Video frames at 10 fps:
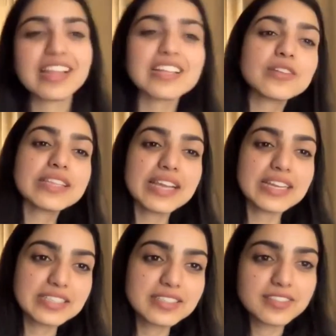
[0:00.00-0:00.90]
That's not the
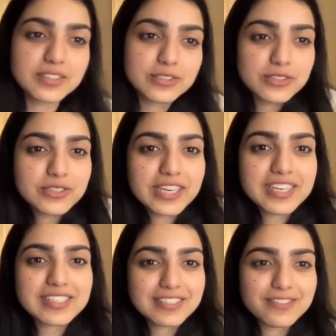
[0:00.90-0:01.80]
end goal though,
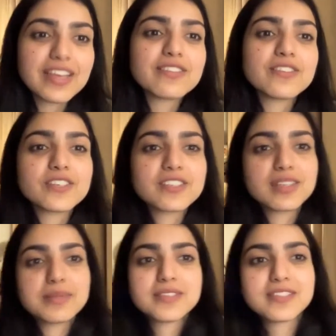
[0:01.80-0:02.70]
guys. 500
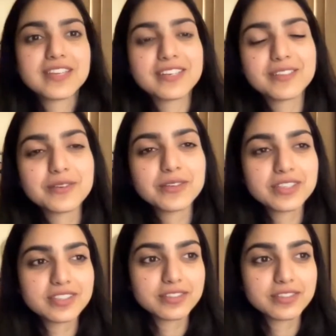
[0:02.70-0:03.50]
subs is the end goal.